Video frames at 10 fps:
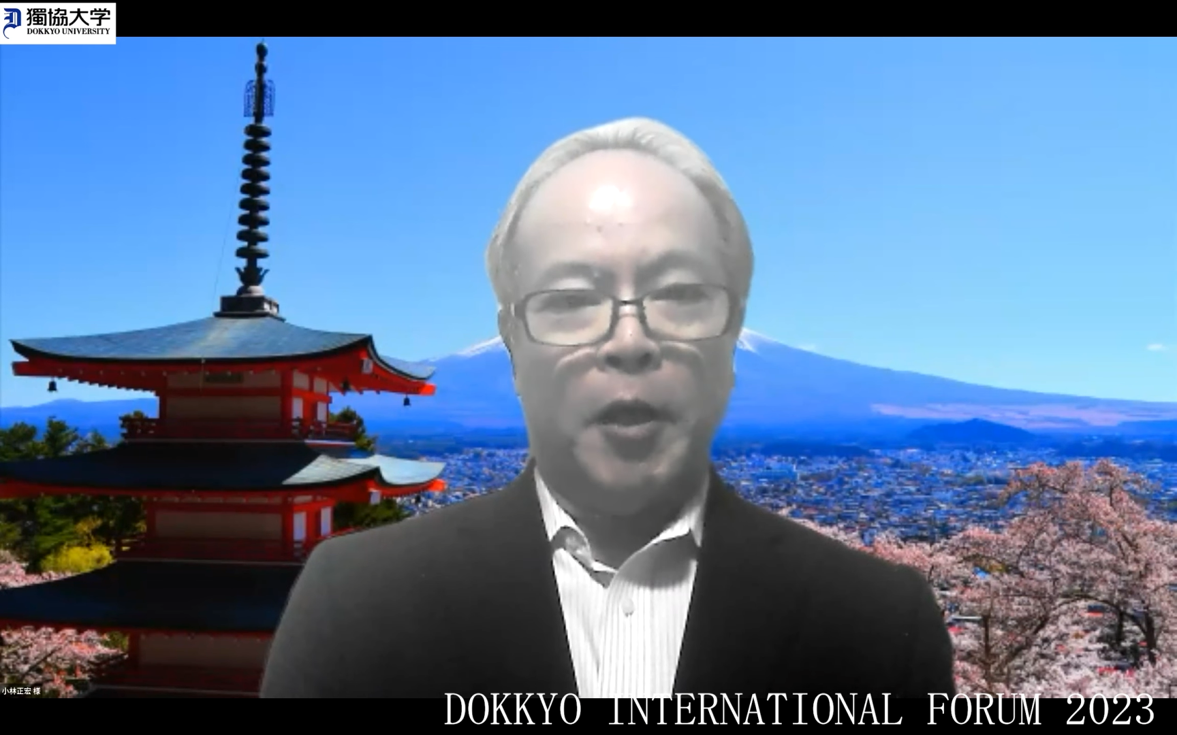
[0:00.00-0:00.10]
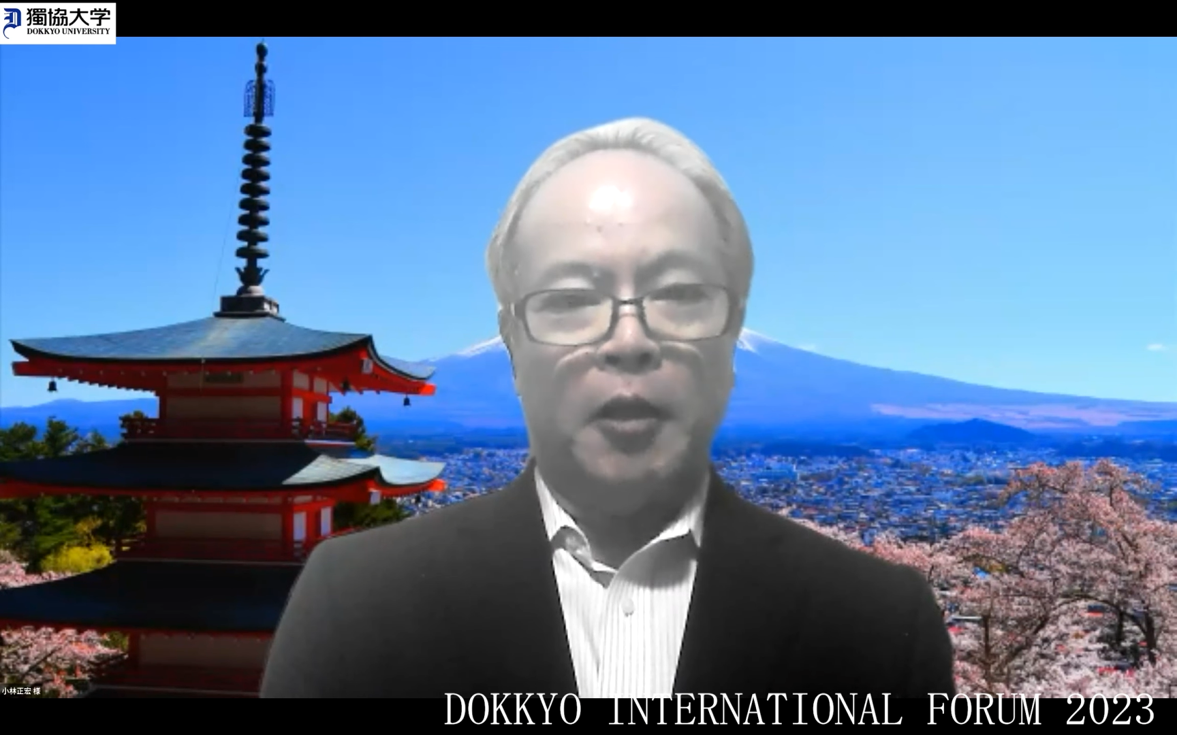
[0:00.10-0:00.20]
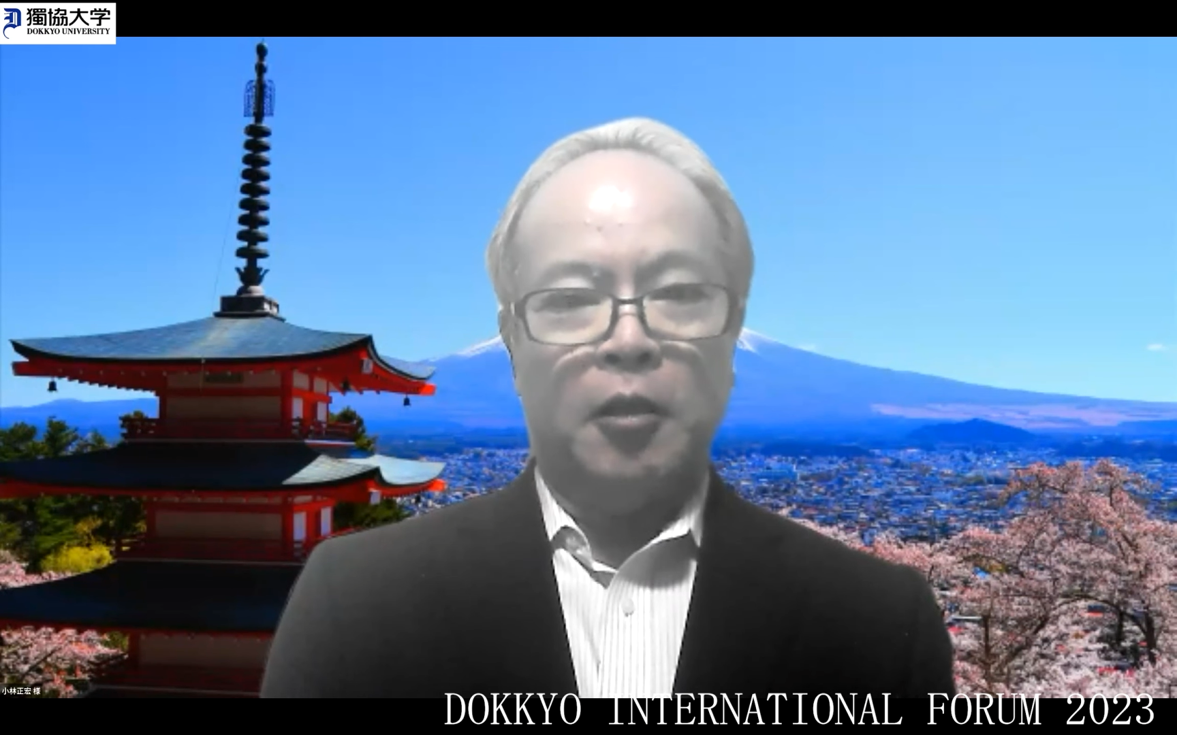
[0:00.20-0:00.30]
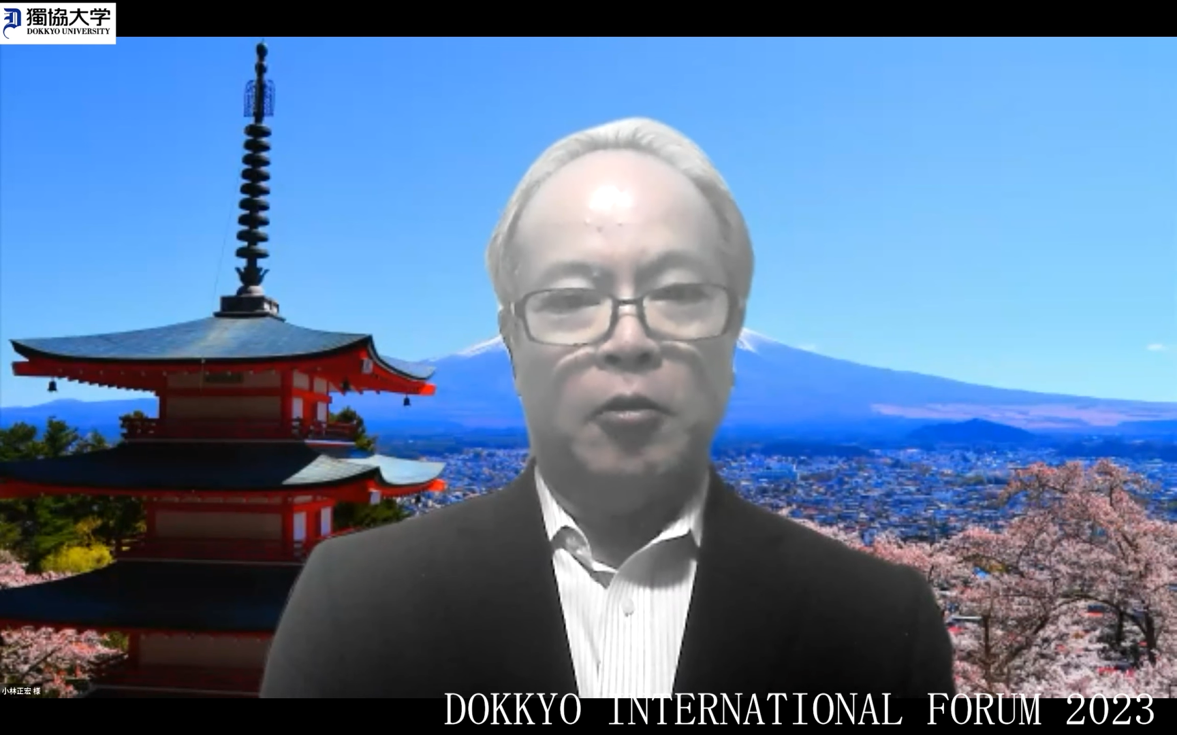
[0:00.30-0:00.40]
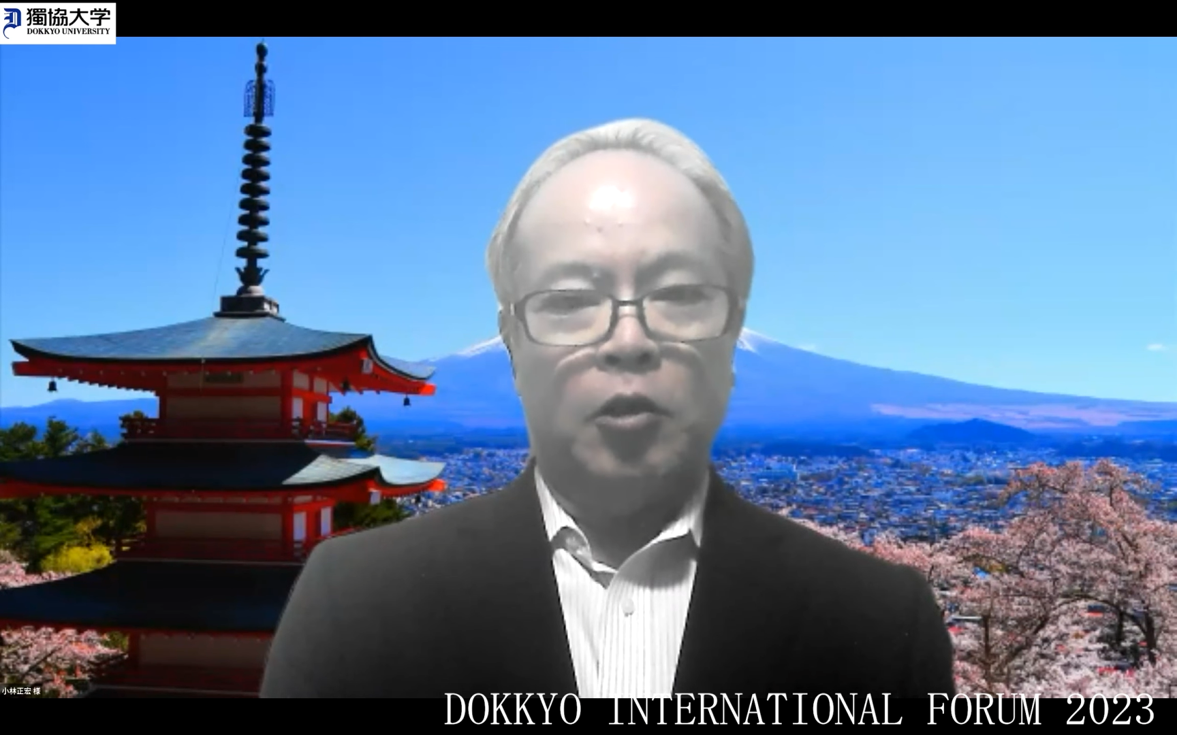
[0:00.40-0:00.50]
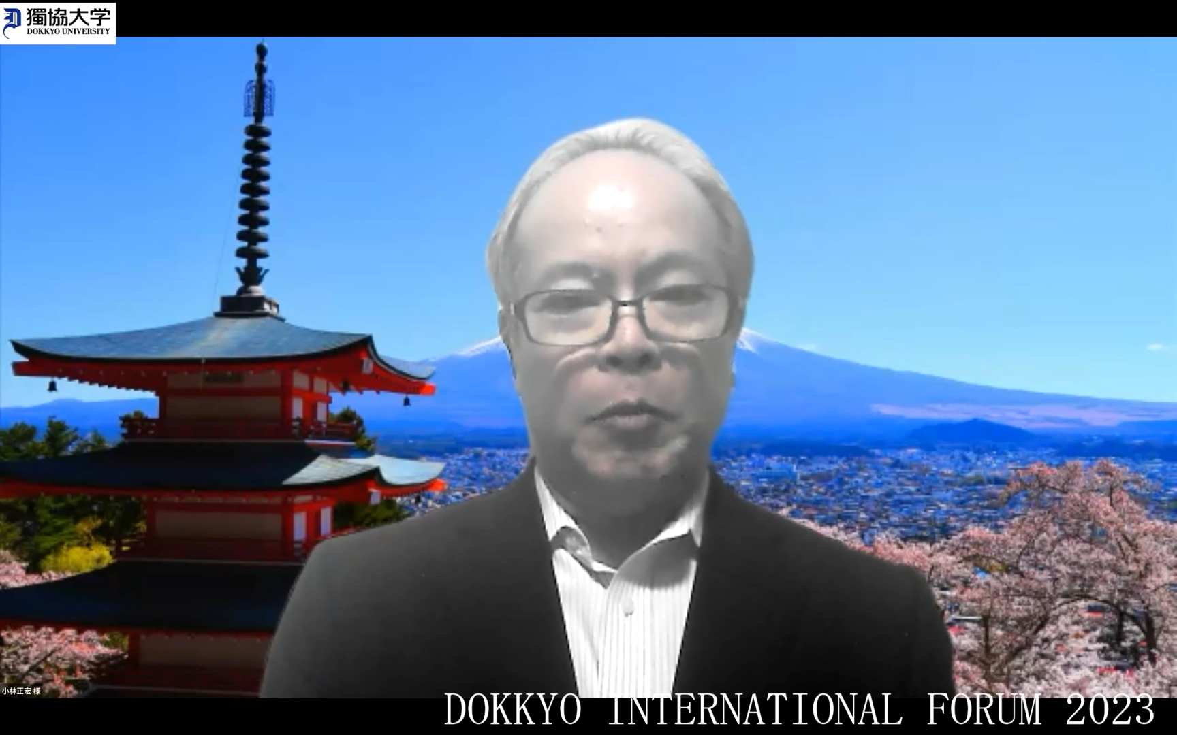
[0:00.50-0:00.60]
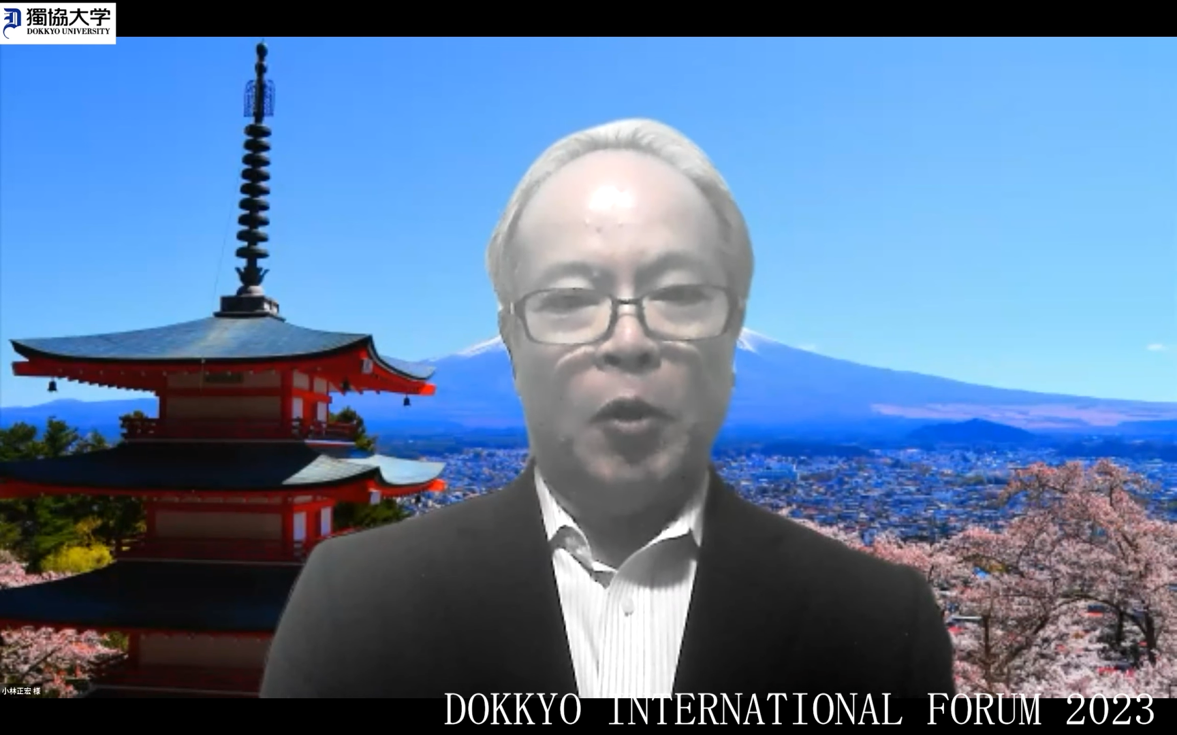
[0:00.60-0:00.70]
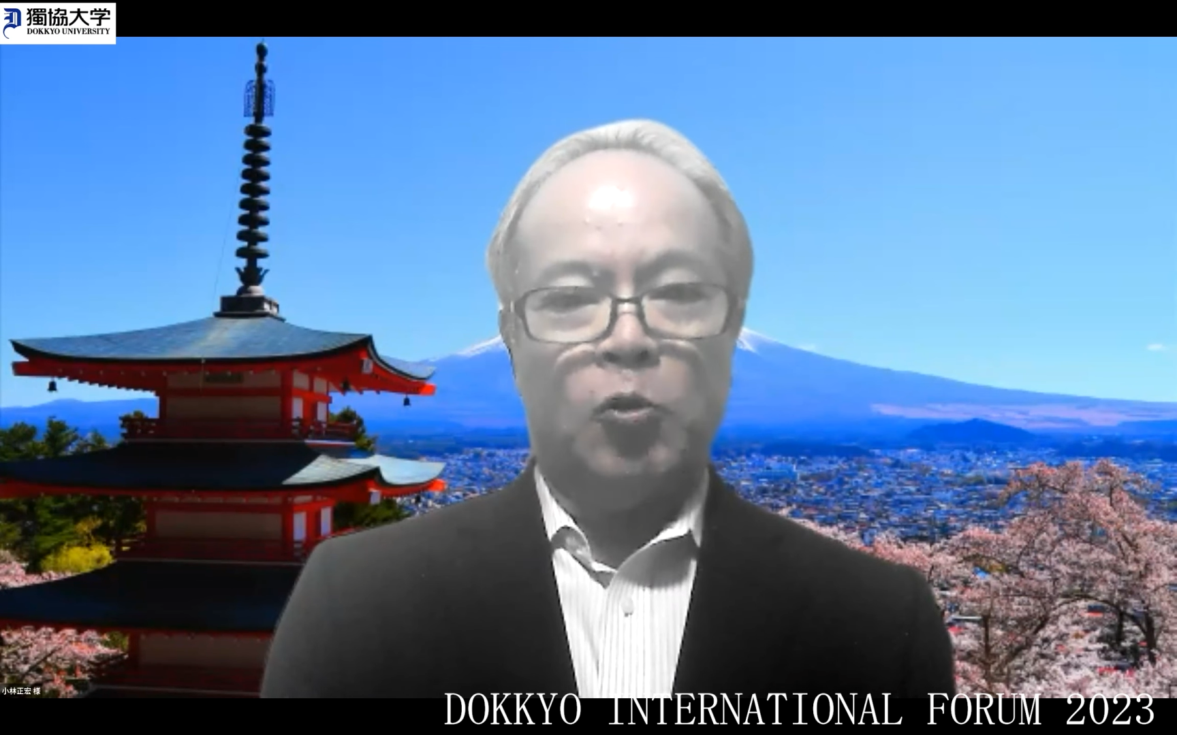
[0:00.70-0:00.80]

down by about